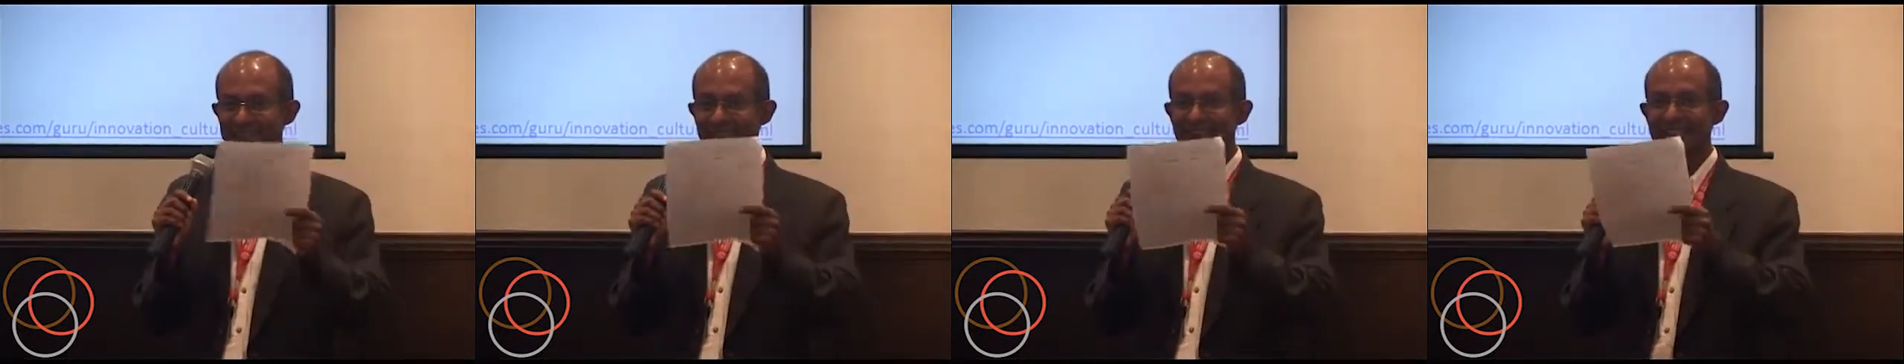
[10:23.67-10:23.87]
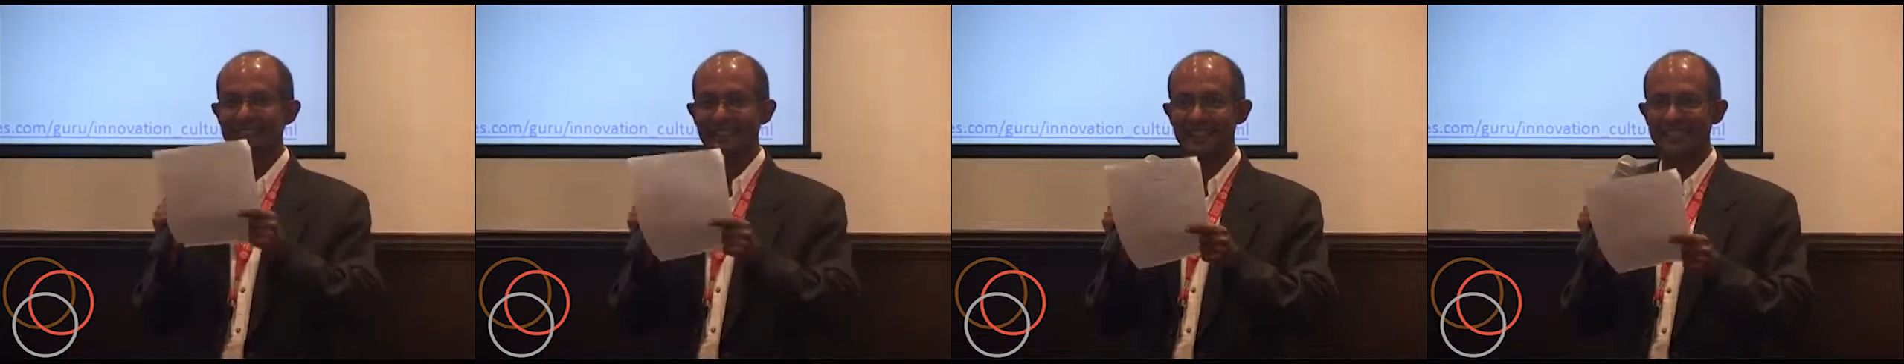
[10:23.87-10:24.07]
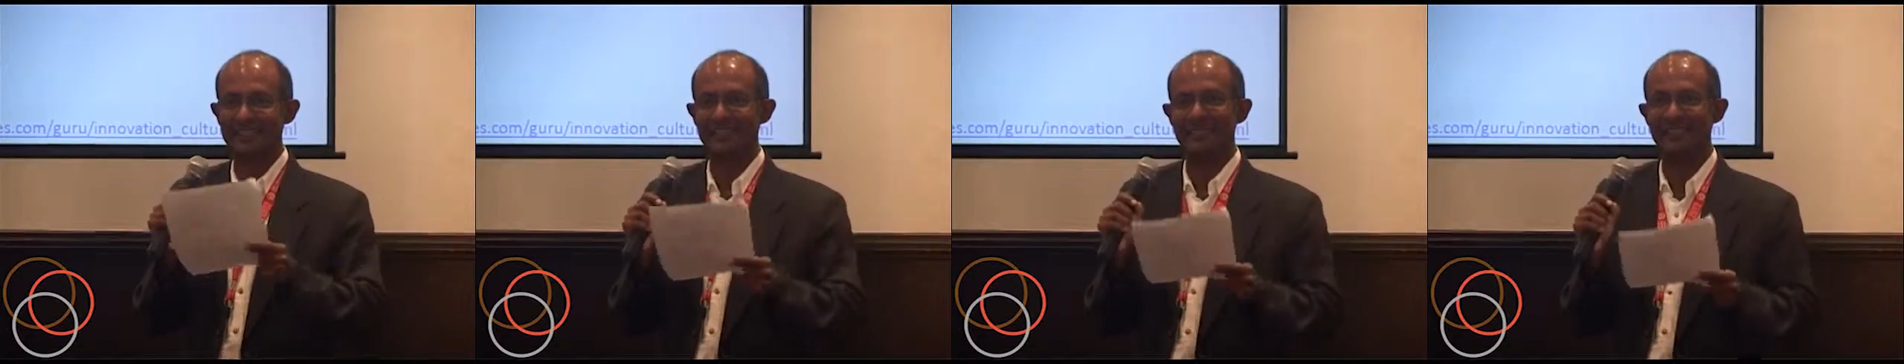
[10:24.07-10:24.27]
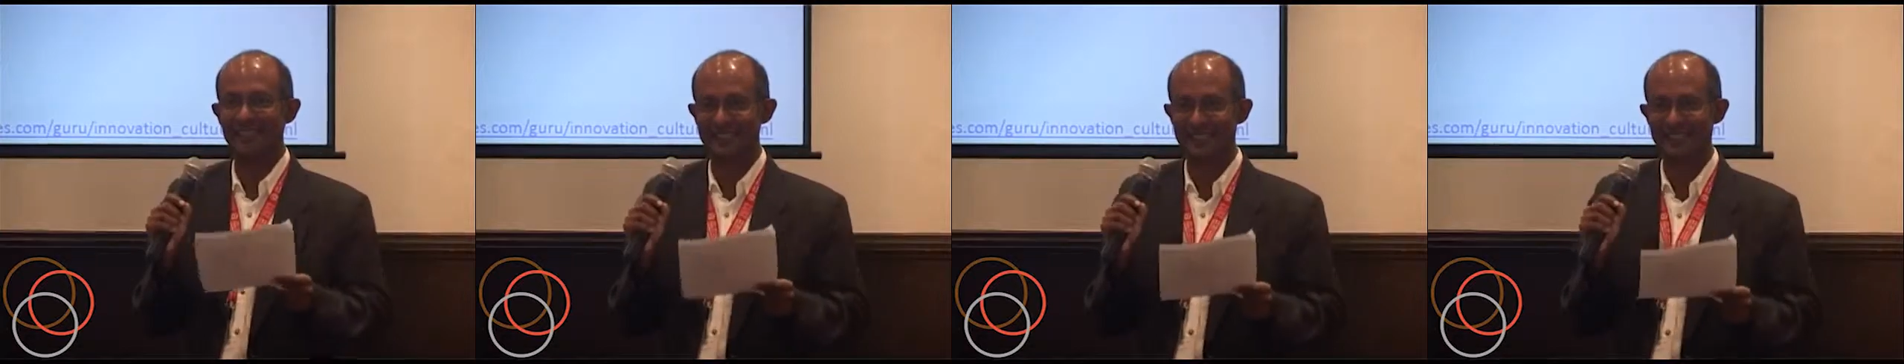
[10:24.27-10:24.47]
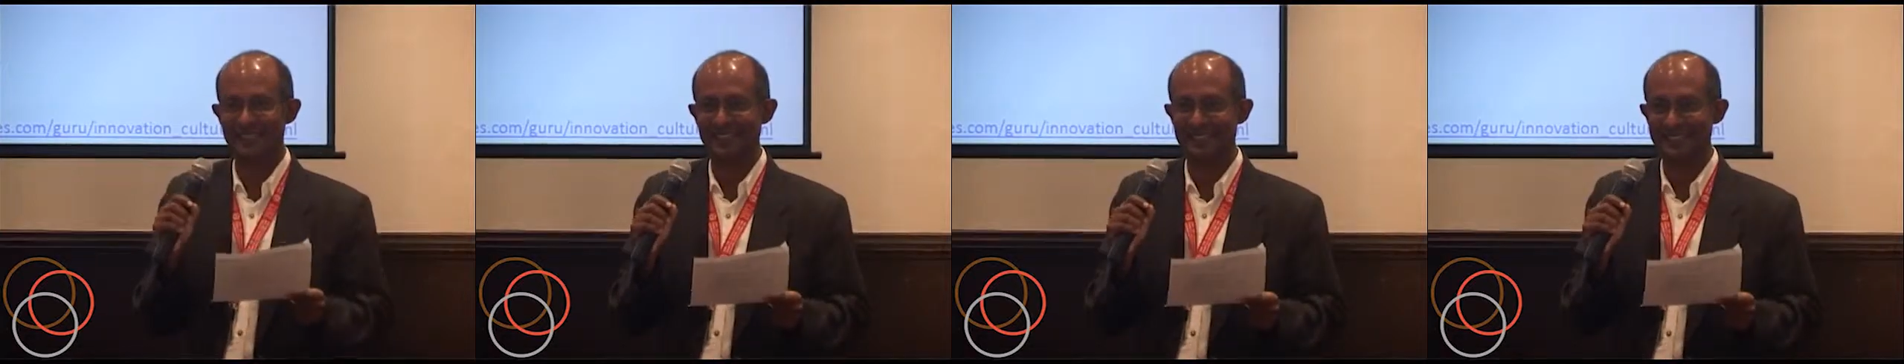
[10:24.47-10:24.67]
that kind of
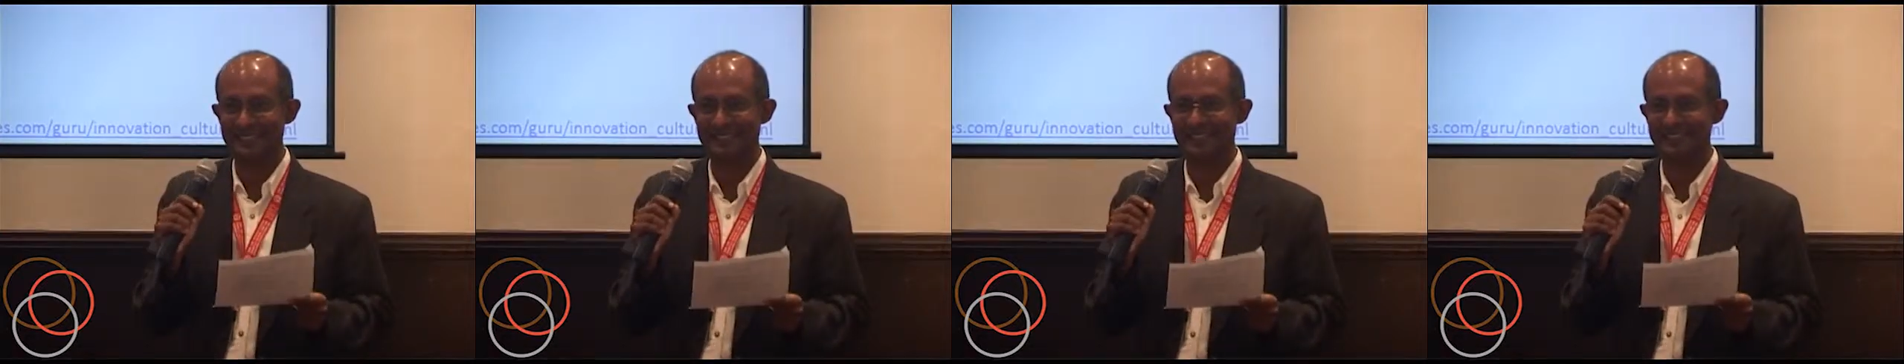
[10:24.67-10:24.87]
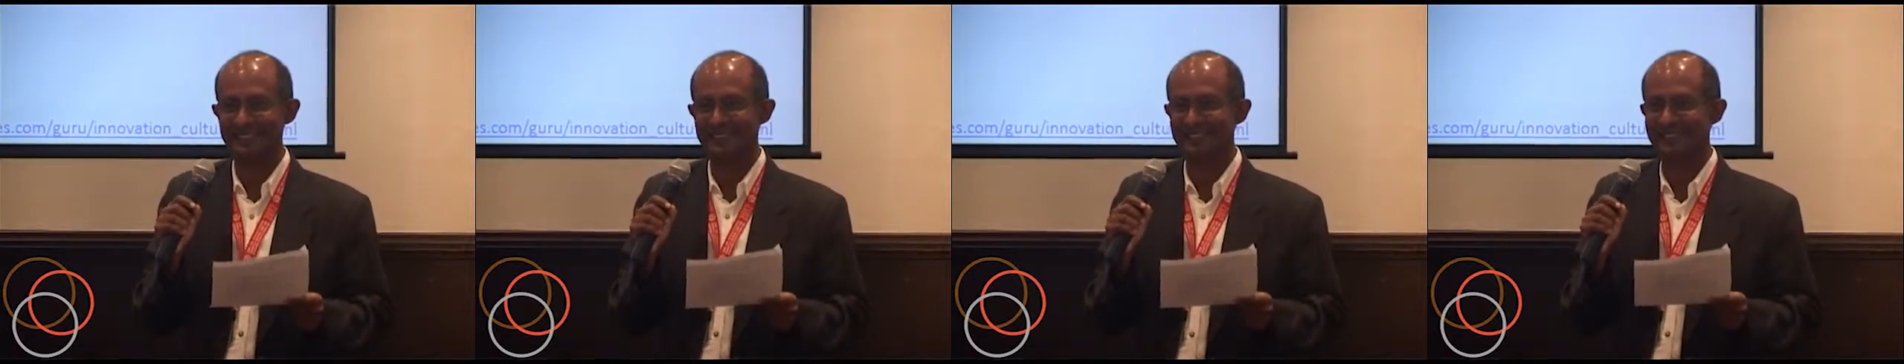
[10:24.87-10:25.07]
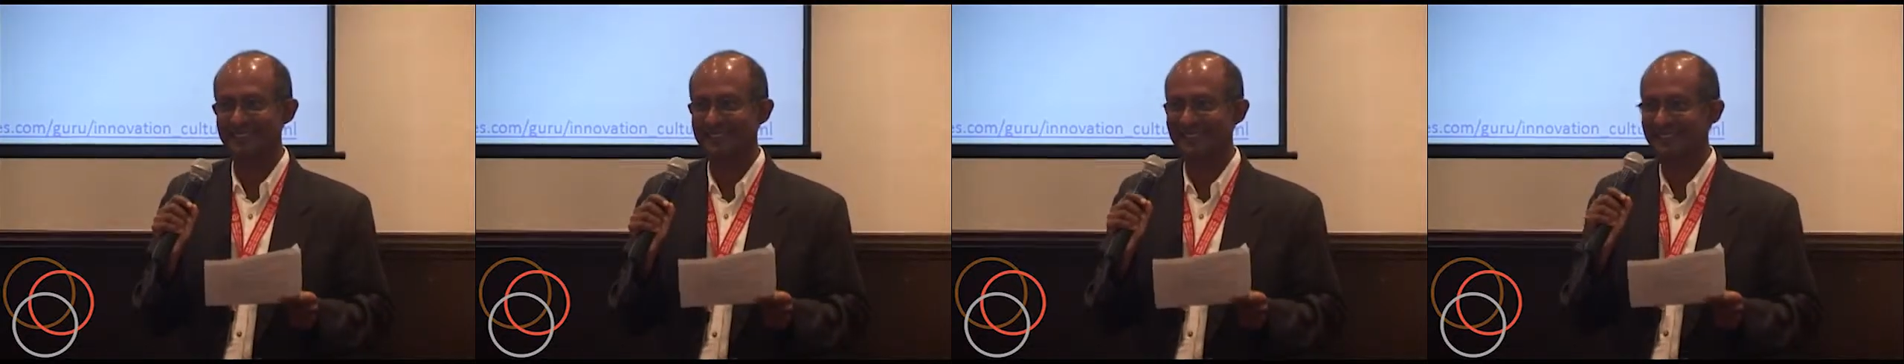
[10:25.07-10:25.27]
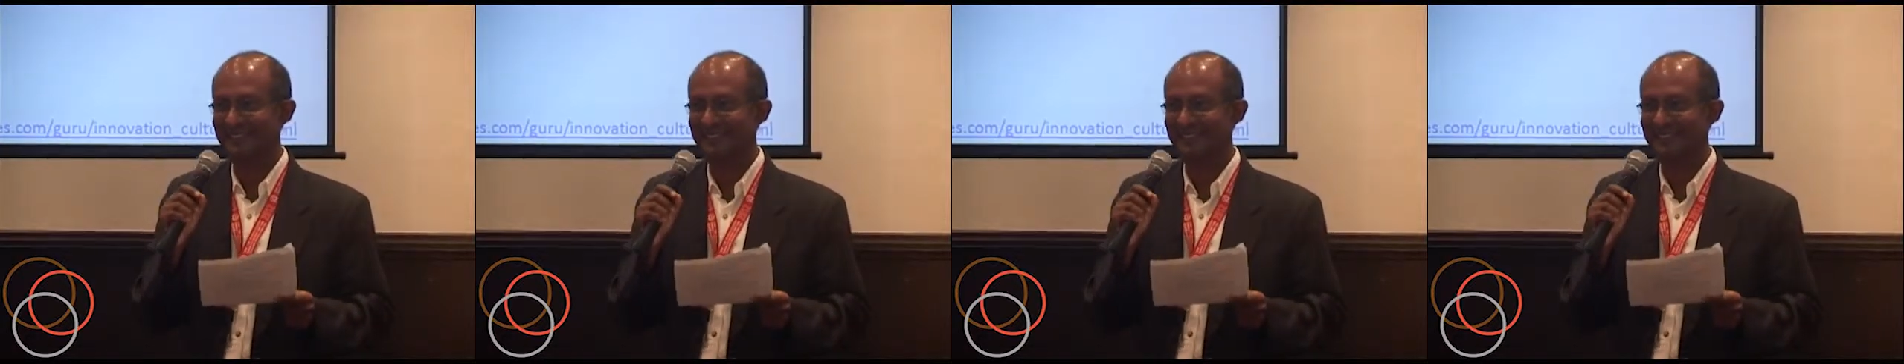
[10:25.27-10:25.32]
categorization?